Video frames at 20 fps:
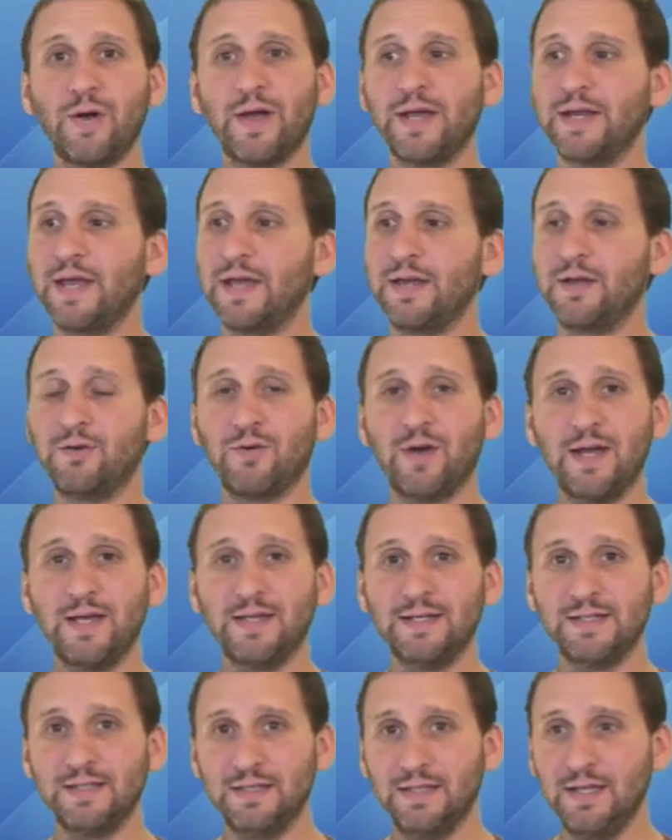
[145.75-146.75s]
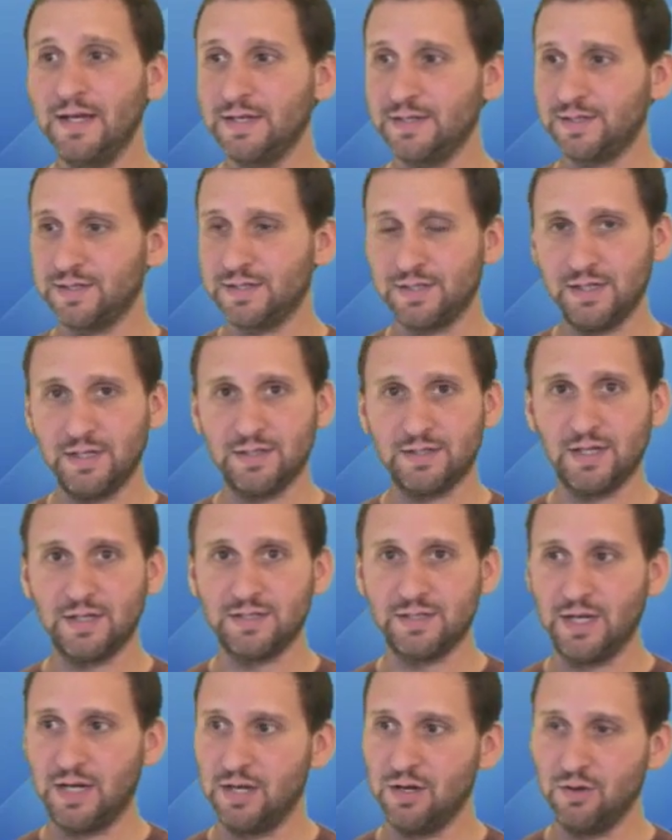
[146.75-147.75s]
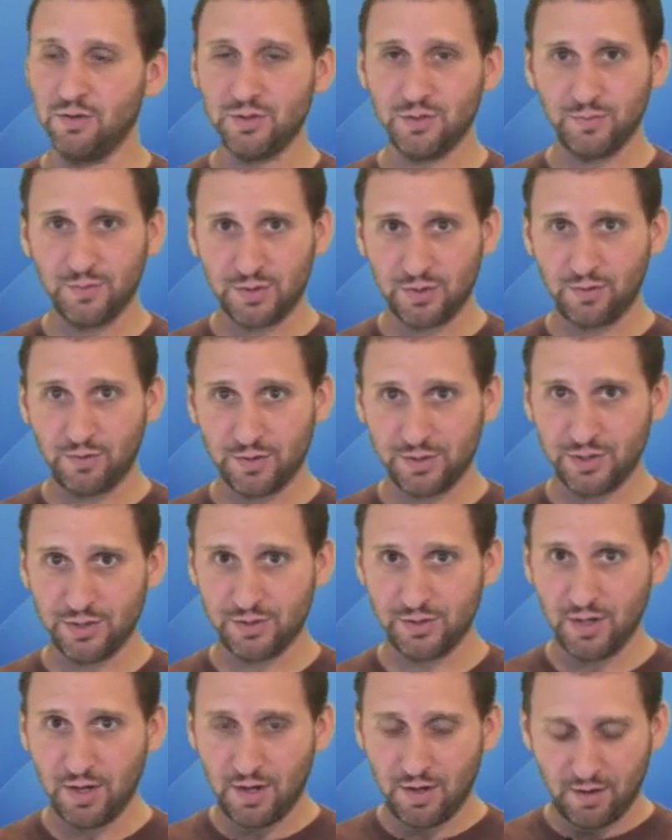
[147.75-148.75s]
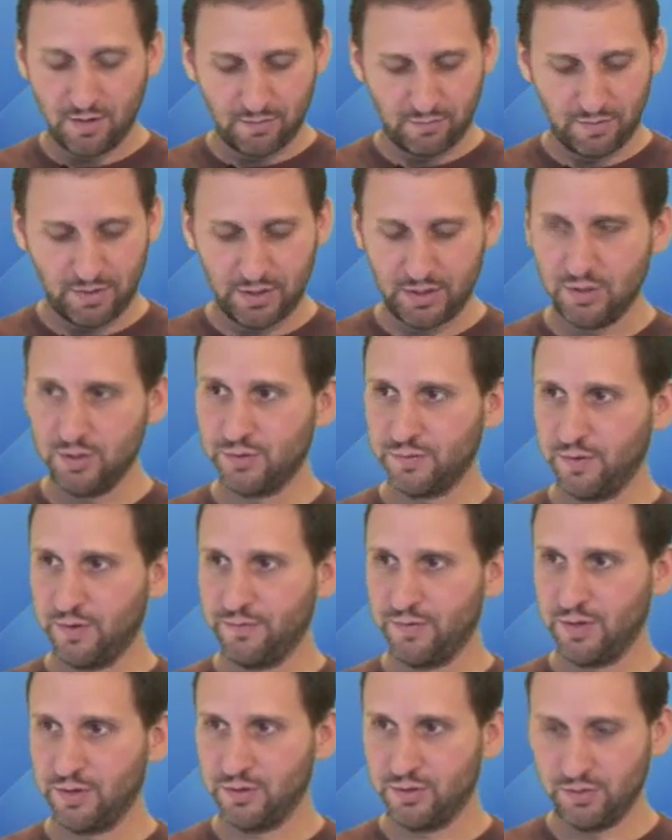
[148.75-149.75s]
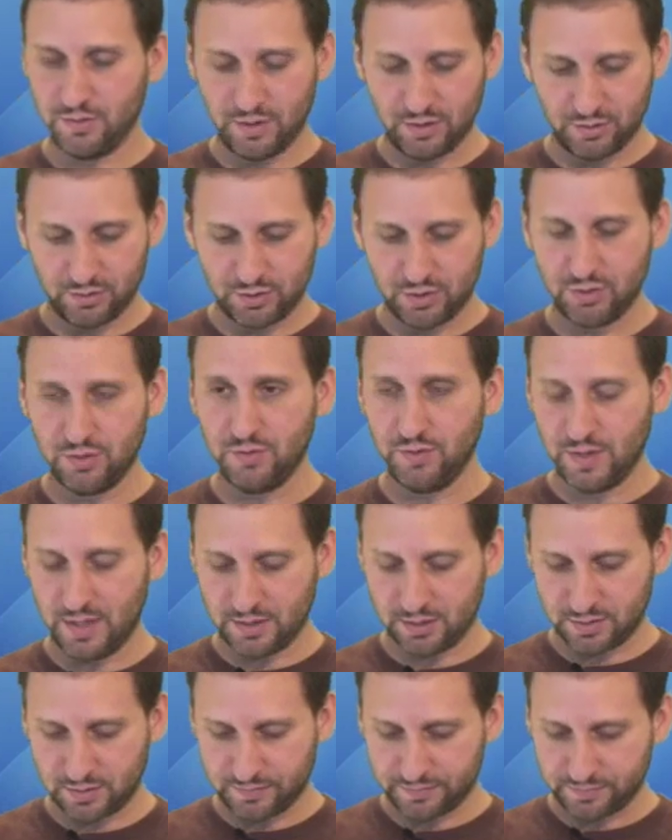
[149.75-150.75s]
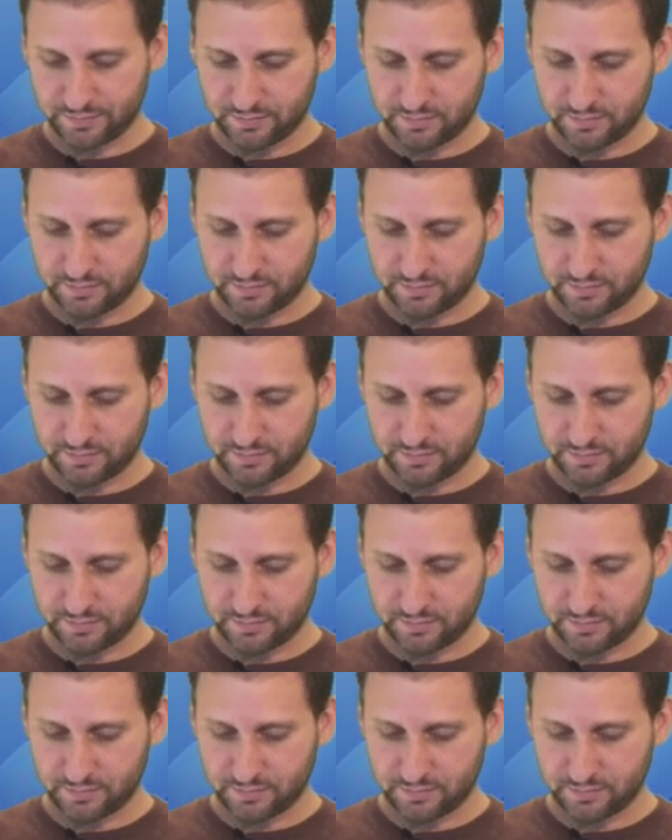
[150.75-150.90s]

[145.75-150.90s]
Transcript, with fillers: ahead and create lists inside sticky notes, which of course is really useful if you're going to do a little to-do list.